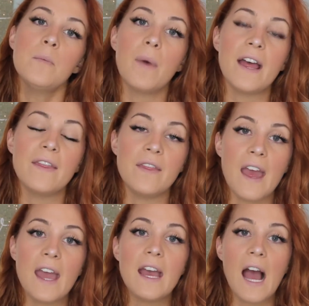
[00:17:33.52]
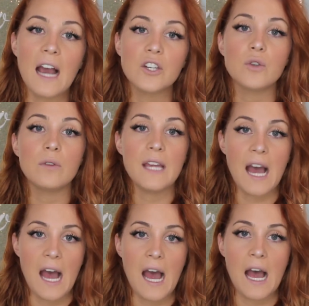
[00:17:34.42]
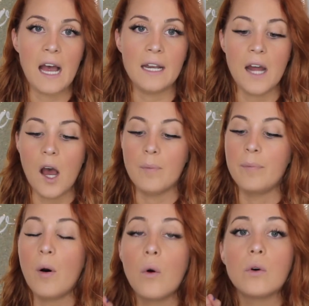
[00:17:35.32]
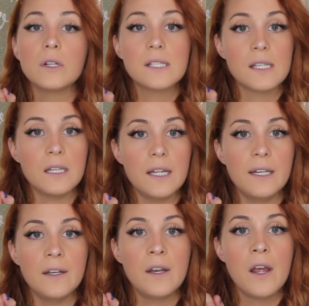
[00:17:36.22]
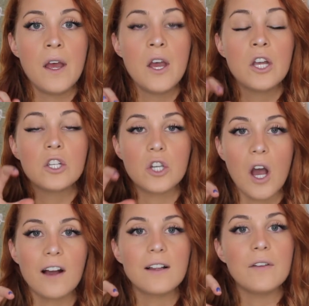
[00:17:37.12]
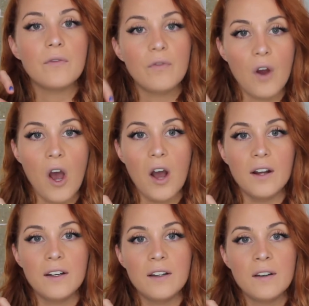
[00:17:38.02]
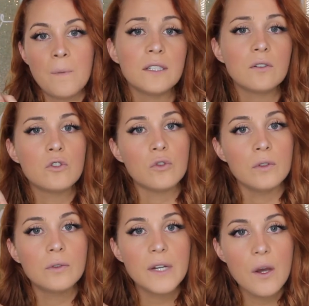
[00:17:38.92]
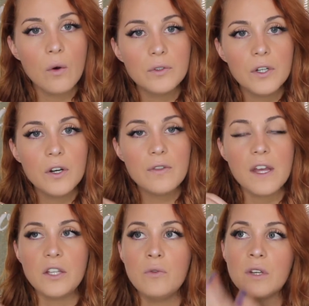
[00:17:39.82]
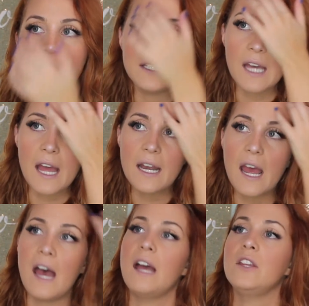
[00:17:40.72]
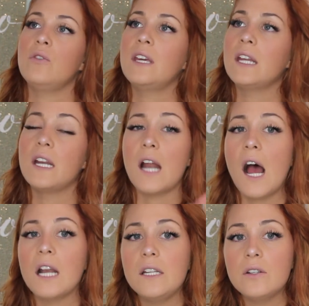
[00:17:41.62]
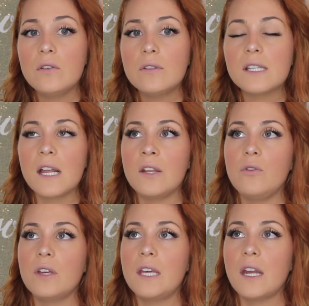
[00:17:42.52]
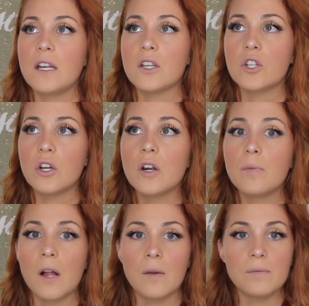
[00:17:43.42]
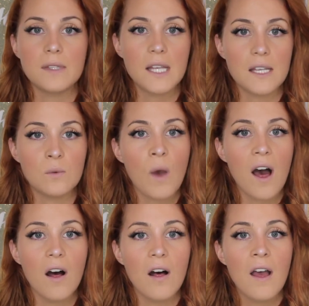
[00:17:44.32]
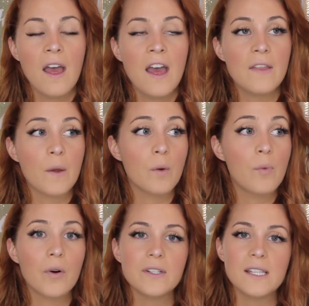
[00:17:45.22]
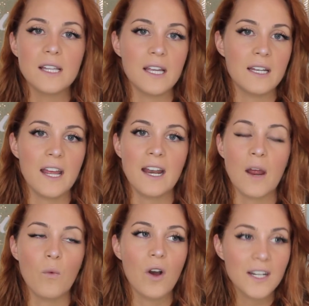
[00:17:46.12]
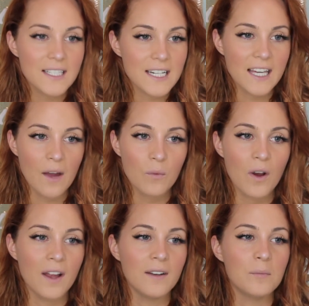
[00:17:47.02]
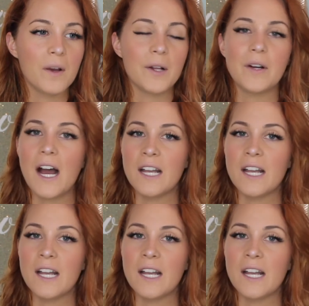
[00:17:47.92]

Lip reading: But they actually had a porcelain chocolate frog little jewelry holder that you could get it at Honeyduke's, and you could get it at Sugar Plums as well. They were porcelain, and I wanted to get one, but